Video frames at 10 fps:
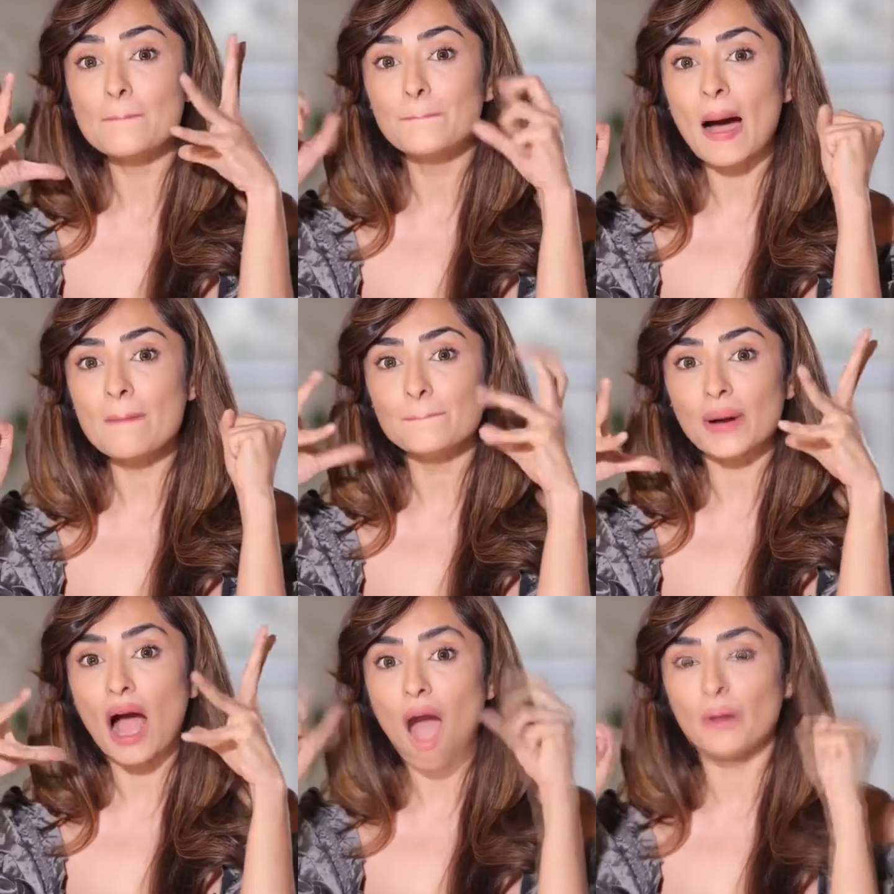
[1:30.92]
pump
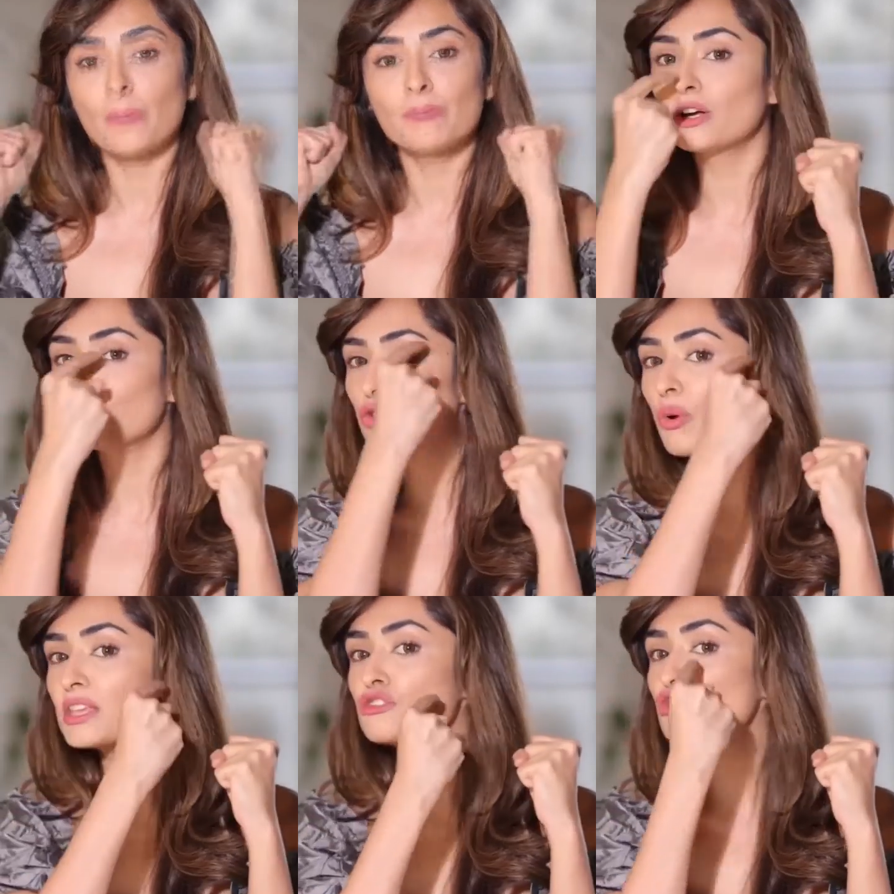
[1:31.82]
up to
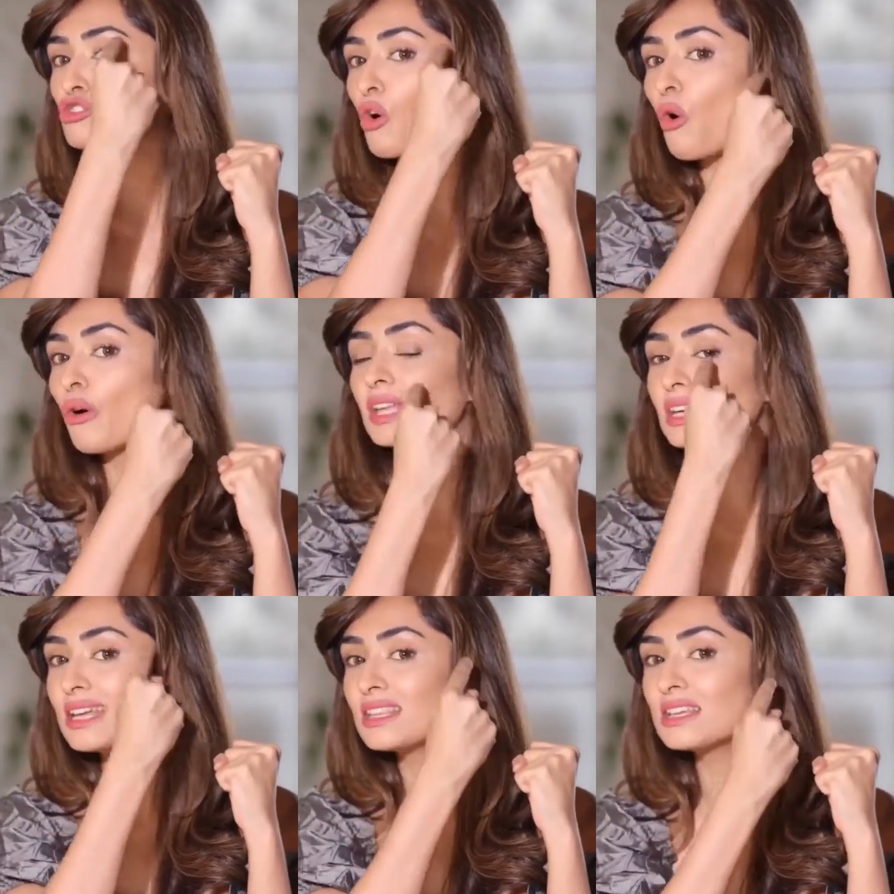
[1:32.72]
ensure
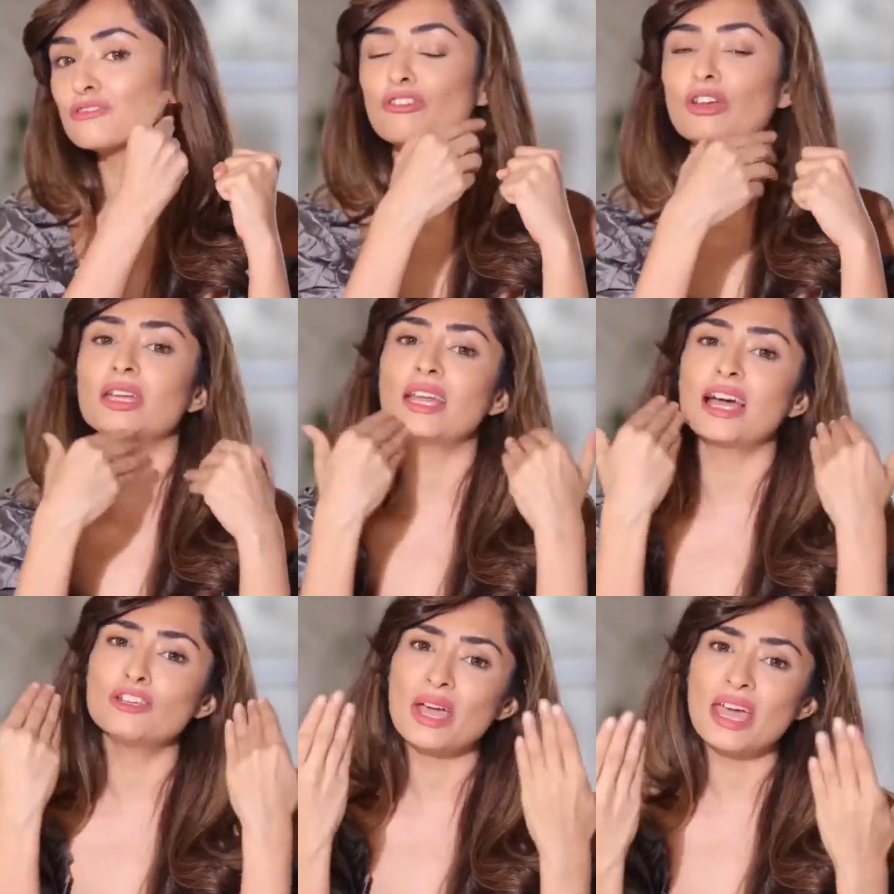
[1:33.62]
that it is trained,
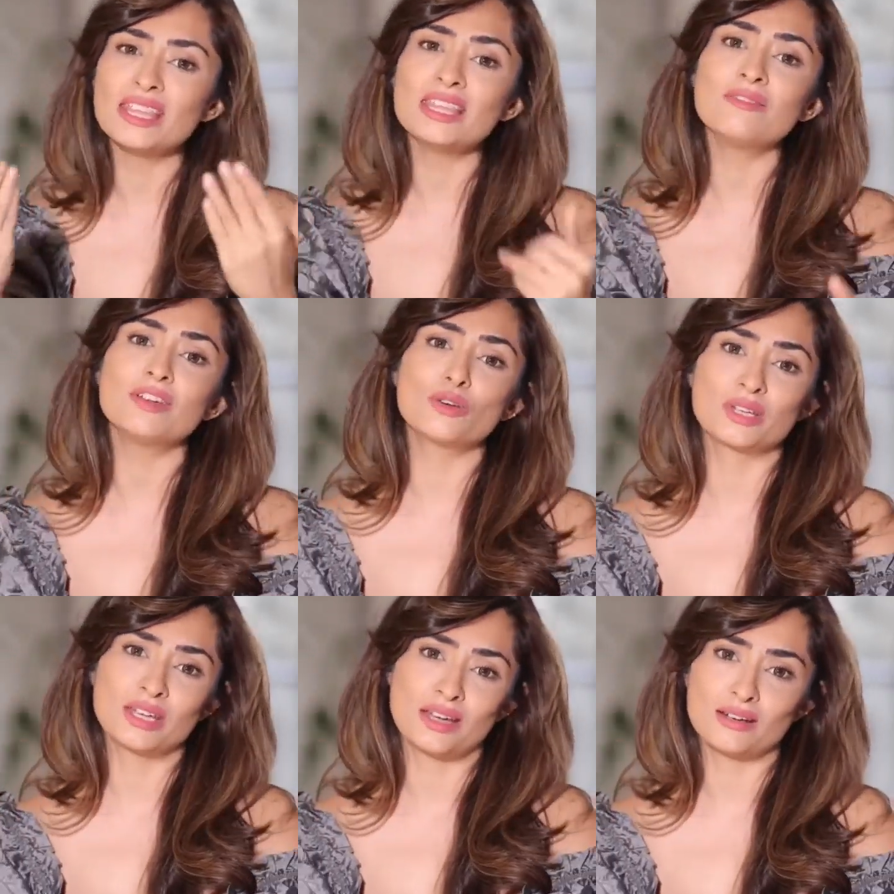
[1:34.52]
and you anyway
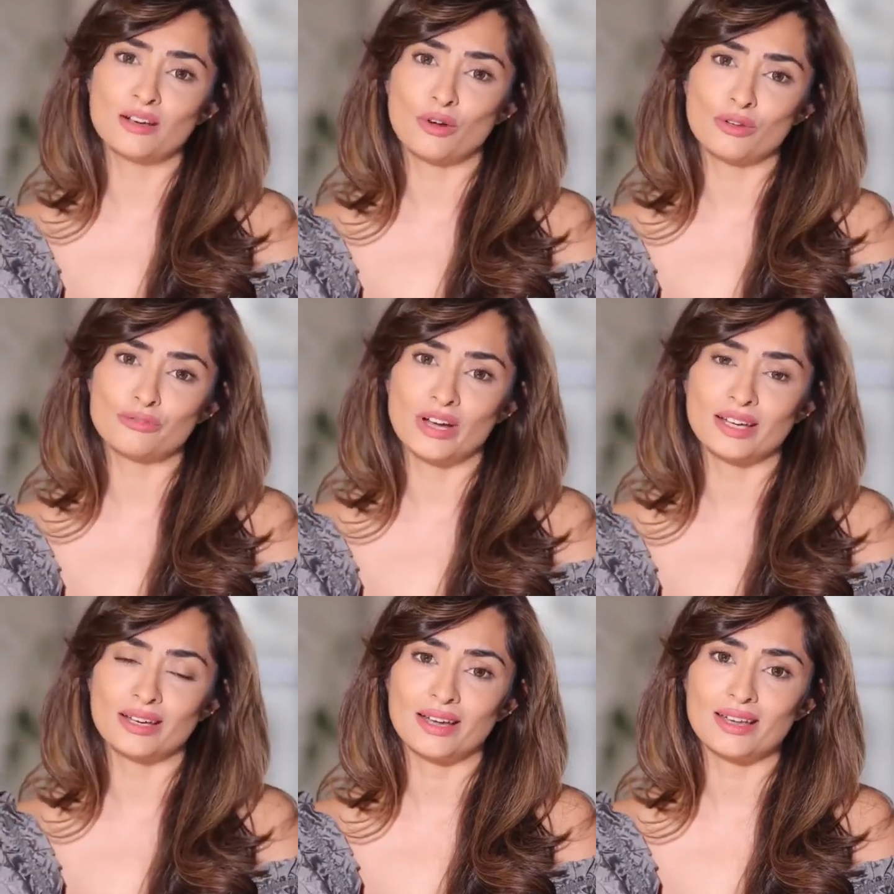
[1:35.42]
don't get a lot of
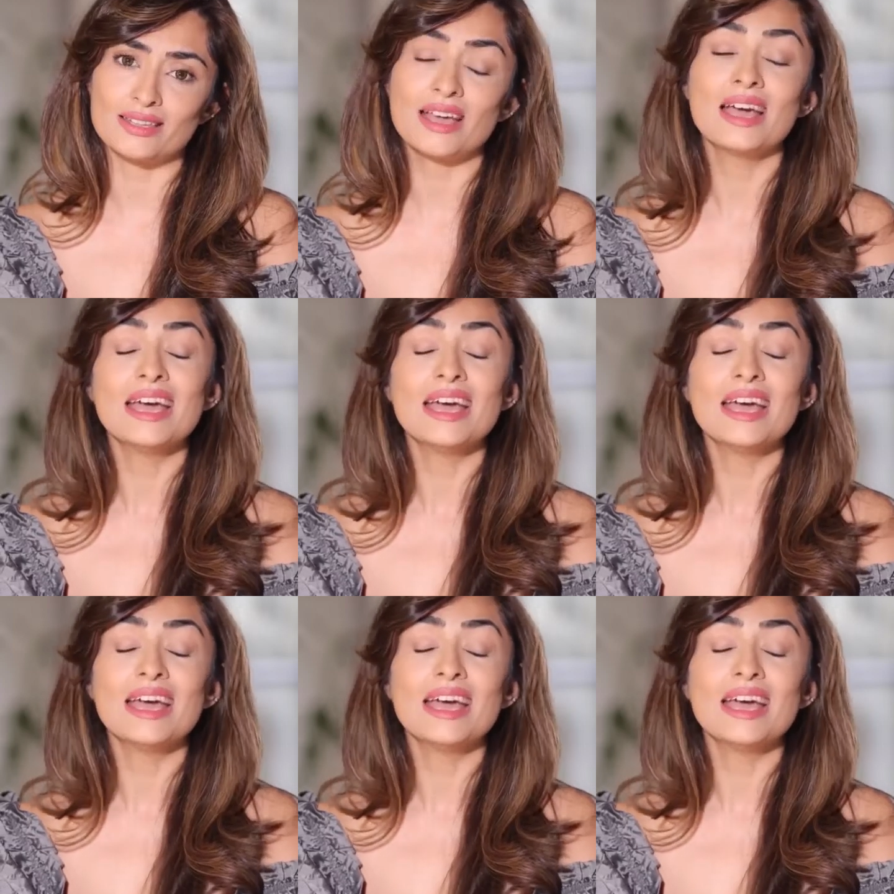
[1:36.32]
fine lines.